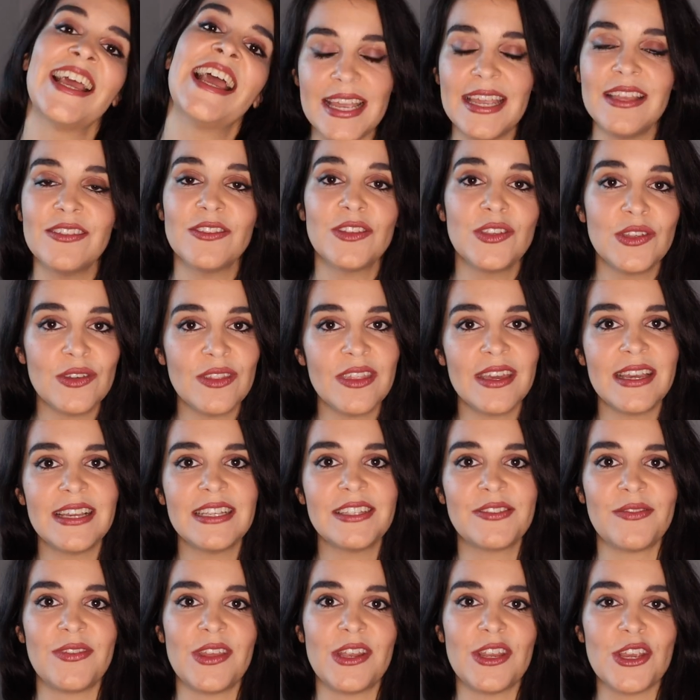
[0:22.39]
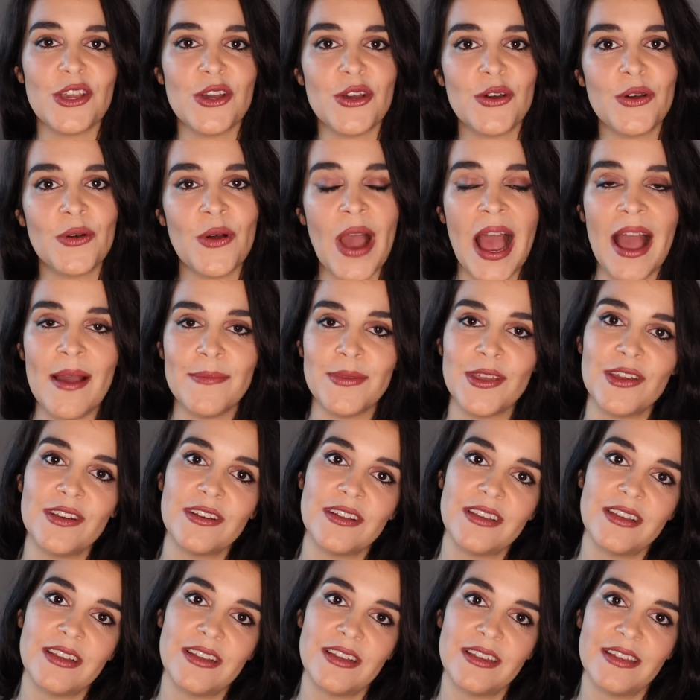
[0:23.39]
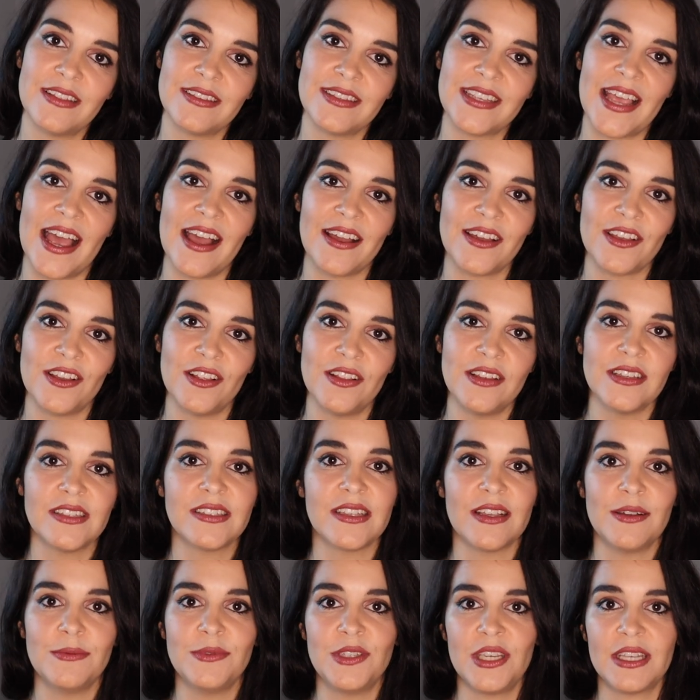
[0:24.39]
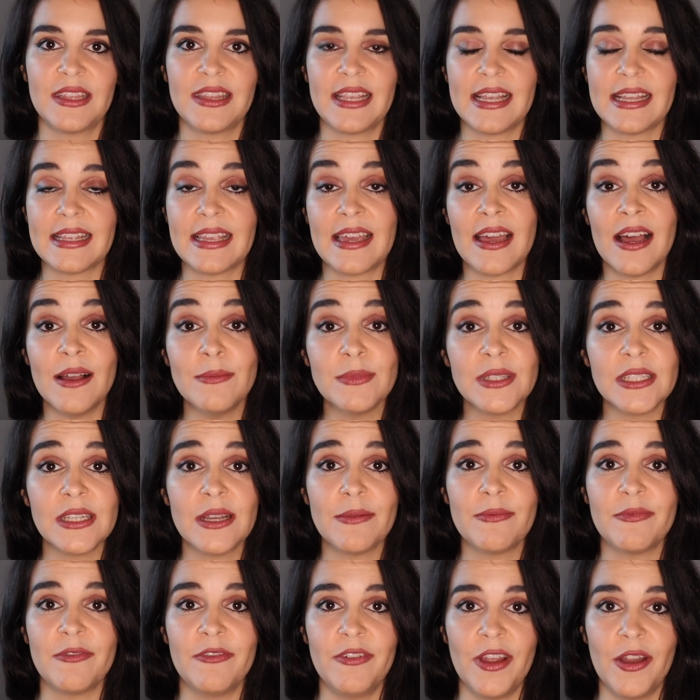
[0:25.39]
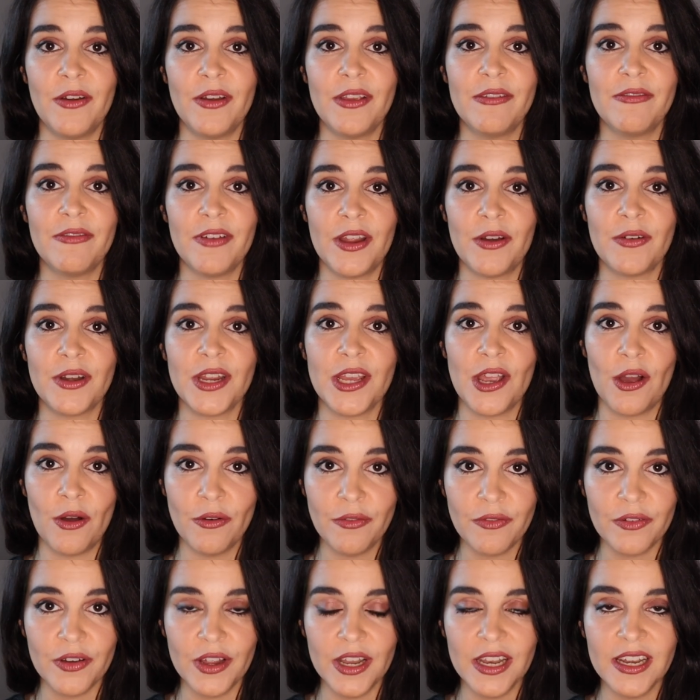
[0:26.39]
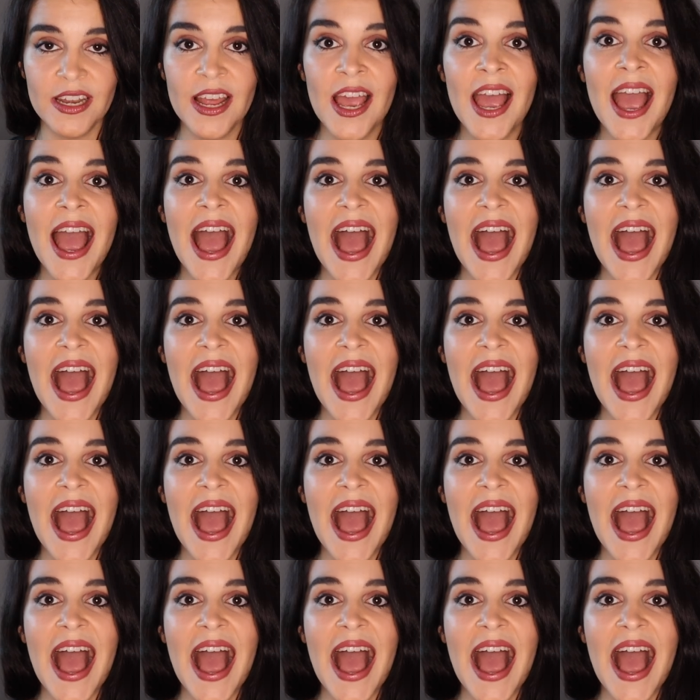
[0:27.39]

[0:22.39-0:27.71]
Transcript: In today's video, I'm gonna tackle a subject that comes up very, very often.